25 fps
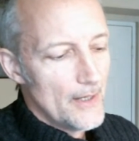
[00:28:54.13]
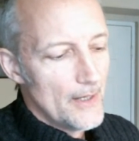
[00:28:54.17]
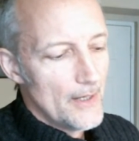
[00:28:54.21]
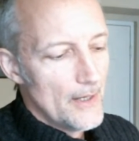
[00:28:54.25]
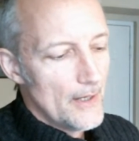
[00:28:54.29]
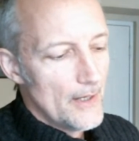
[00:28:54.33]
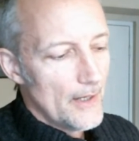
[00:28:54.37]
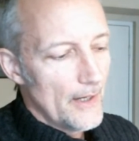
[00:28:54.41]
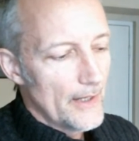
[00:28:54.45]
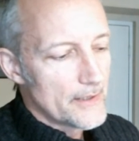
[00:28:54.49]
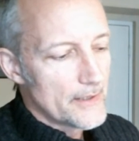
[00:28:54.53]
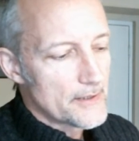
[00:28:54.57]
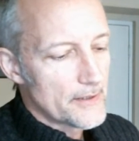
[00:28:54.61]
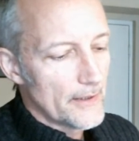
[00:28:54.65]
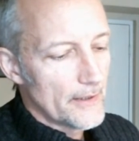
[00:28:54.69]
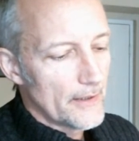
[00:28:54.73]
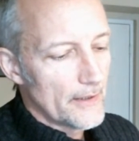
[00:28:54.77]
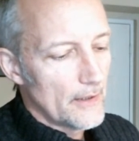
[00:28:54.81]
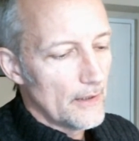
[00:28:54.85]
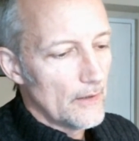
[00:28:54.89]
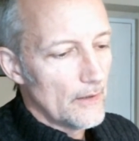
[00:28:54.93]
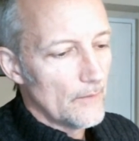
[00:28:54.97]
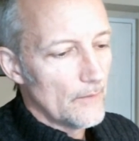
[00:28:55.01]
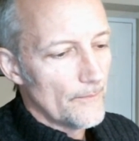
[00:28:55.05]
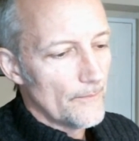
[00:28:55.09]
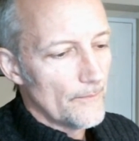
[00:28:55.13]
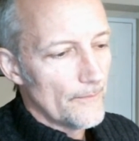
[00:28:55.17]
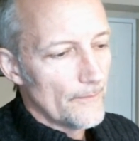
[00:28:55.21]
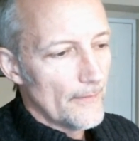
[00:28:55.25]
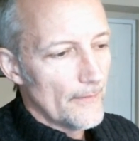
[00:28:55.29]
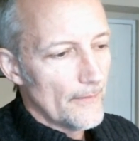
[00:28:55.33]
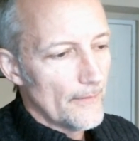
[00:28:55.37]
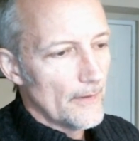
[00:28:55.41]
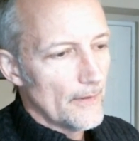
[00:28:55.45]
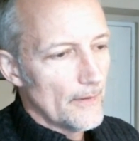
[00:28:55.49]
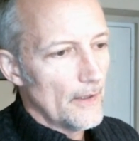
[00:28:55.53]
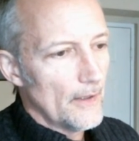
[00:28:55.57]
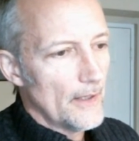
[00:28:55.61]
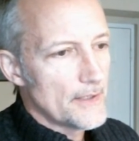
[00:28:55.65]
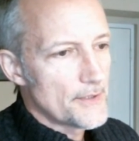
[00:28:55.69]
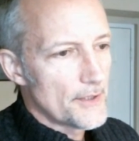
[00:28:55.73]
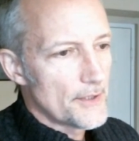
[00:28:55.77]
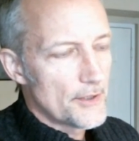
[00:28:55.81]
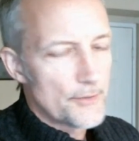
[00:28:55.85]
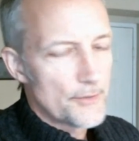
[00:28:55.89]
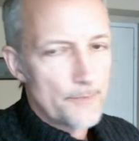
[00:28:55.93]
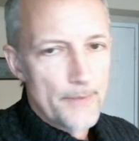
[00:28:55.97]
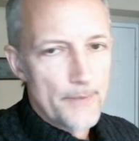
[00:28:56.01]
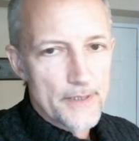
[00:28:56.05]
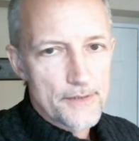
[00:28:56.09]
I said, uh, I said, is
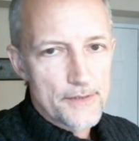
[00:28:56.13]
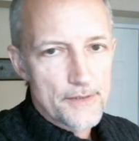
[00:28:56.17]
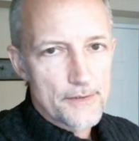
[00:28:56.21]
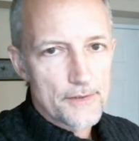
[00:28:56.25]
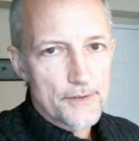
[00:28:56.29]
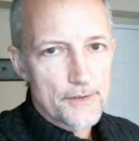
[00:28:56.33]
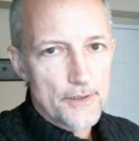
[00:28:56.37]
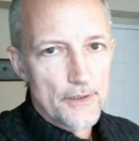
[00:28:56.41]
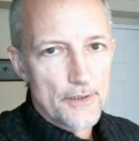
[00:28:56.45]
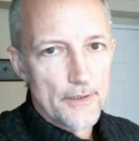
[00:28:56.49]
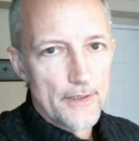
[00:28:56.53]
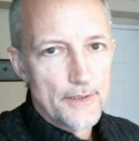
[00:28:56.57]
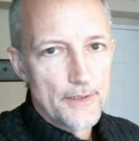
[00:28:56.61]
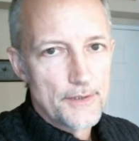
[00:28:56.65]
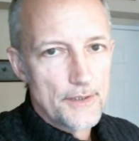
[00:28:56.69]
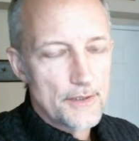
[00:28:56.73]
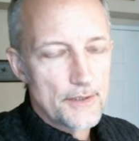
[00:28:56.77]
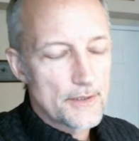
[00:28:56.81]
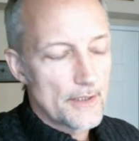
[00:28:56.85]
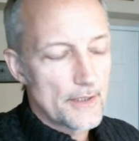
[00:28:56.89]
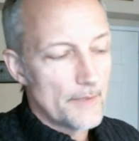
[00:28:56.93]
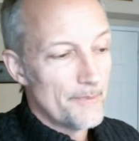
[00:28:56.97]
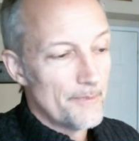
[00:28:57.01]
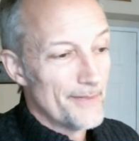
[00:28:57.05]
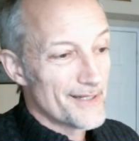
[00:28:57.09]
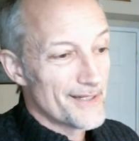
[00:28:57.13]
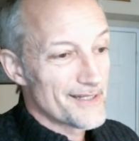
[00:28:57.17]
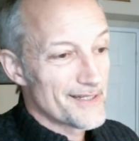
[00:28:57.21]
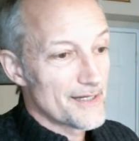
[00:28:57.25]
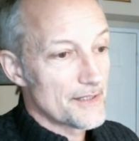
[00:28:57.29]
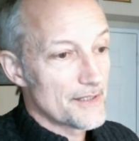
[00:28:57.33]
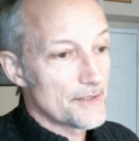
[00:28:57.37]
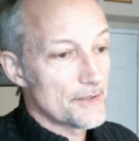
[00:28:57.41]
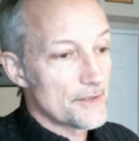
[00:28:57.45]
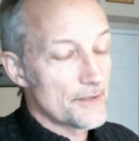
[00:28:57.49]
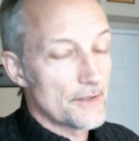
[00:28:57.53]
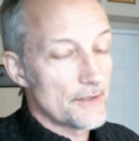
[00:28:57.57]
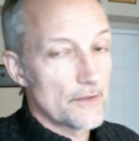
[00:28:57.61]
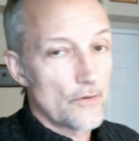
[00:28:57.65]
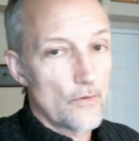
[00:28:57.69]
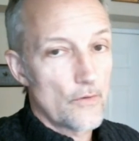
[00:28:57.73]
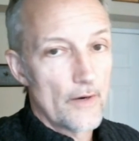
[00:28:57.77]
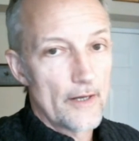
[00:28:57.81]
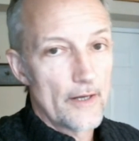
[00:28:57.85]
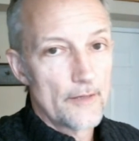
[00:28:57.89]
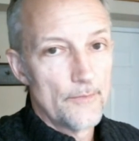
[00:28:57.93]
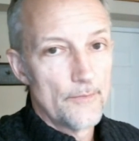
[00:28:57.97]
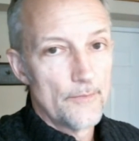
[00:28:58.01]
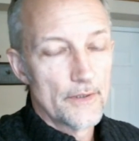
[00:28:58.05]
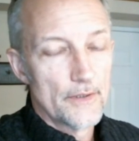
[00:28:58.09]
business good? And she said, business is
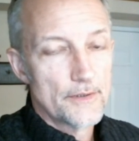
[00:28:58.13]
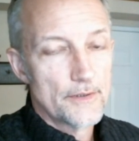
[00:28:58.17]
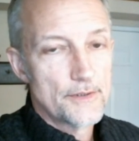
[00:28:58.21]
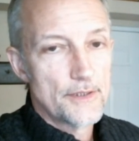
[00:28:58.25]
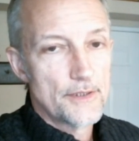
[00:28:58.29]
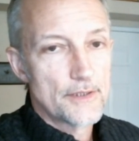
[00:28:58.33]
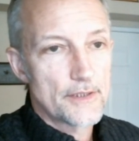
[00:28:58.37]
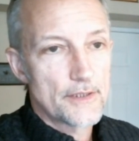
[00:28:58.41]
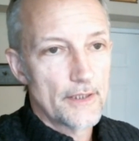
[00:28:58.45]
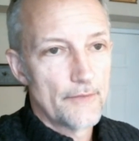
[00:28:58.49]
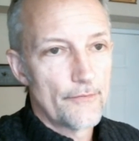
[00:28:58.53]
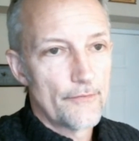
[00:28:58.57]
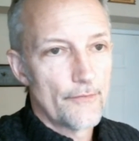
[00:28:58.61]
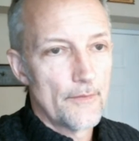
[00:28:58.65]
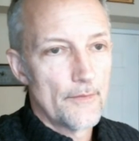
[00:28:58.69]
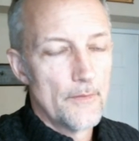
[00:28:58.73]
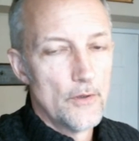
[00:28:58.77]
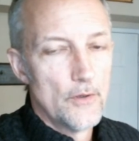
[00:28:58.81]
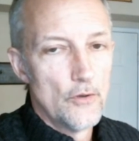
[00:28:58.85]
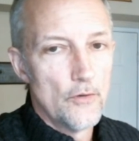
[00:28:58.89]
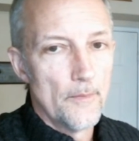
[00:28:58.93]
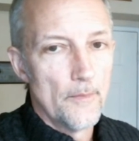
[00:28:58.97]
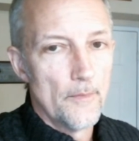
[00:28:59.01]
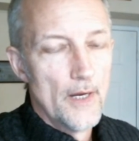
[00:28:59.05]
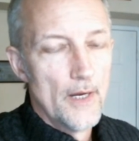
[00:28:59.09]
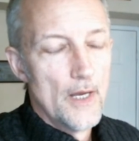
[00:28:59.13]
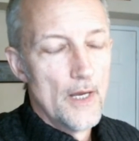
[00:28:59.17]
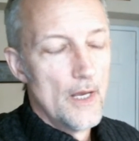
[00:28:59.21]
incredible. And she said, from whom?